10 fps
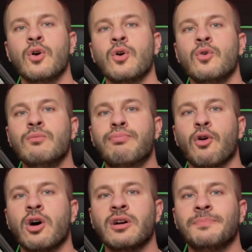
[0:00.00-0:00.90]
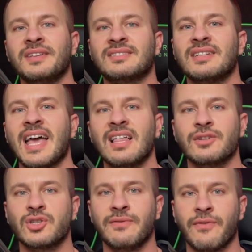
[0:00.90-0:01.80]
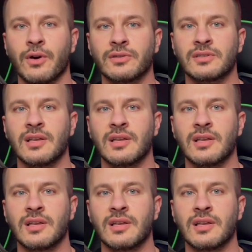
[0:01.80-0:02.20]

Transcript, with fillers: who brought up this analogy first